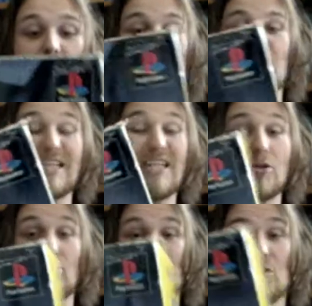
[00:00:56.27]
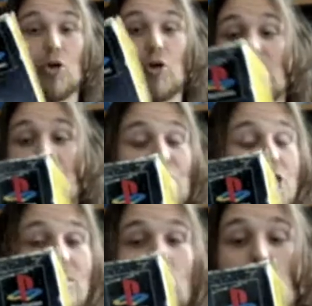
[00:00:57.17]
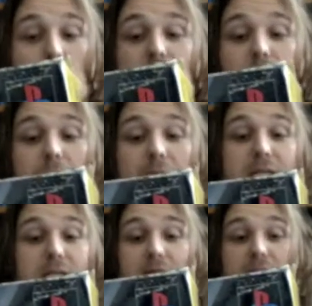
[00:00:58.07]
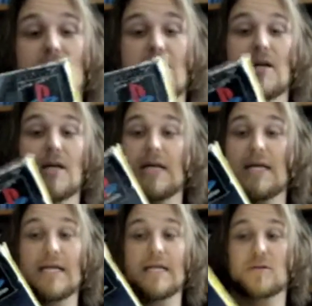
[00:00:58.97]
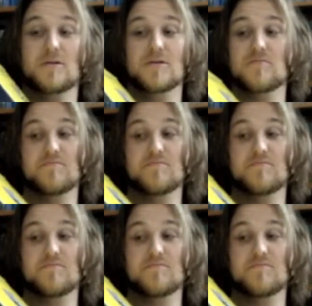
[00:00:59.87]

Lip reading: Still in good condition, works great. It's